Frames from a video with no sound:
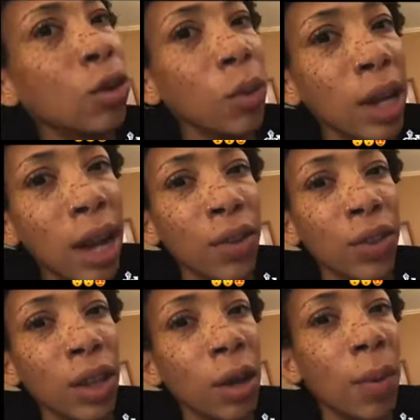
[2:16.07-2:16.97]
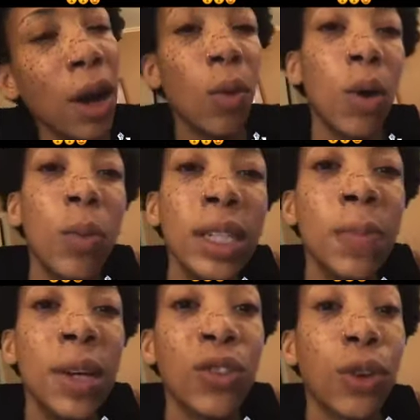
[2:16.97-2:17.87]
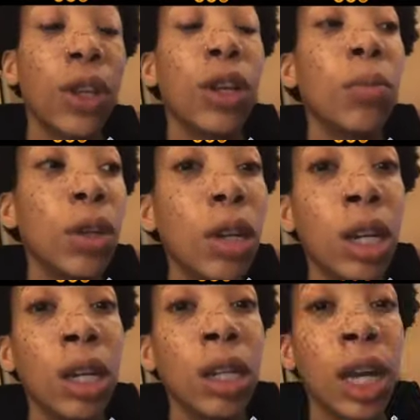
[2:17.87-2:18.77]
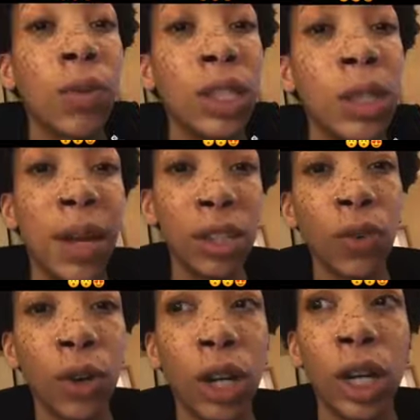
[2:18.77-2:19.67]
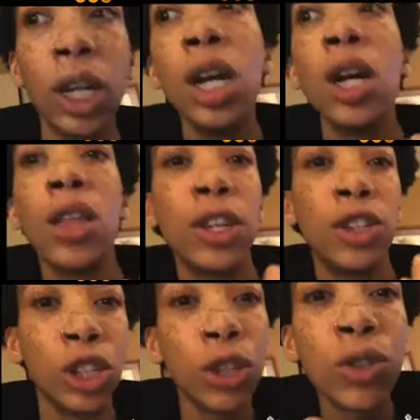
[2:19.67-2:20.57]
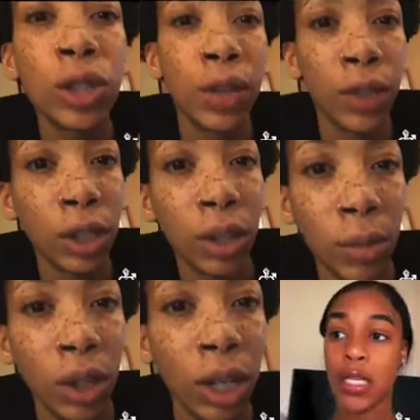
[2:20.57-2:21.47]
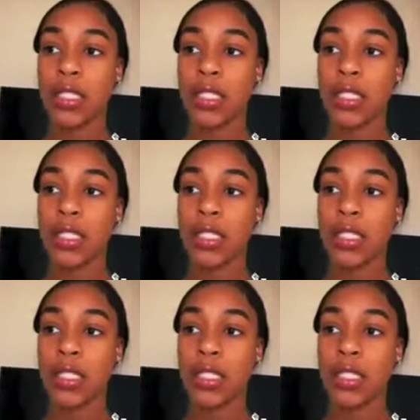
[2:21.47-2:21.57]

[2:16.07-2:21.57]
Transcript: we ever think about, well, what's best for the community? Like, what's best for the children of the community?